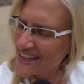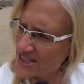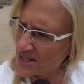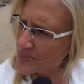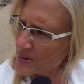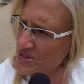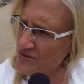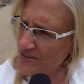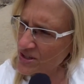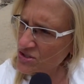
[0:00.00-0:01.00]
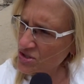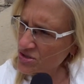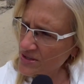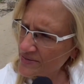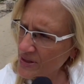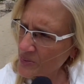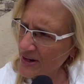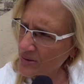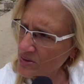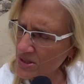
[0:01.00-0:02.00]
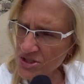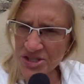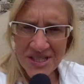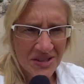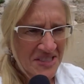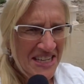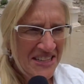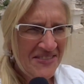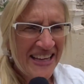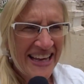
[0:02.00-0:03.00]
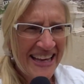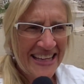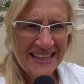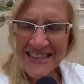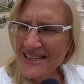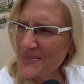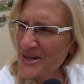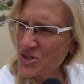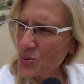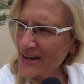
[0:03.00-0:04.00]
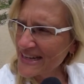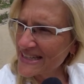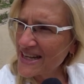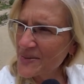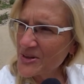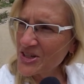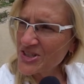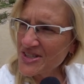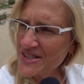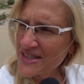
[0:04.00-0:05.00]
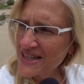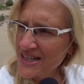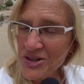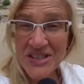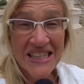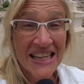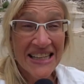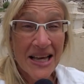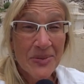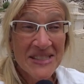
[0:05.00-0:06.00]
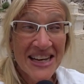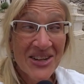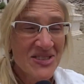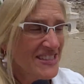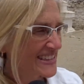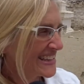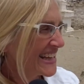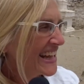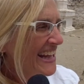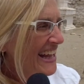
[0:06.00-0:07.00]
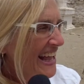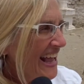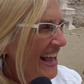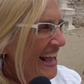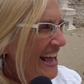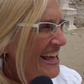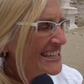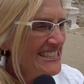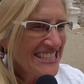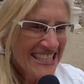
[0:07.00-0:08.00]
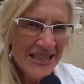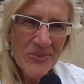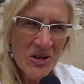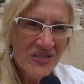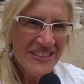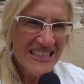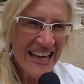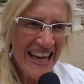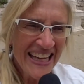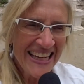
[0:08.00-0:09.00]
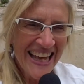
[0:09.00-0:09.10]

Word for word: And a bunch of villagers living around just outside of Leh, about twenty kilometers near the Dalai Lama's house, and beautiful day in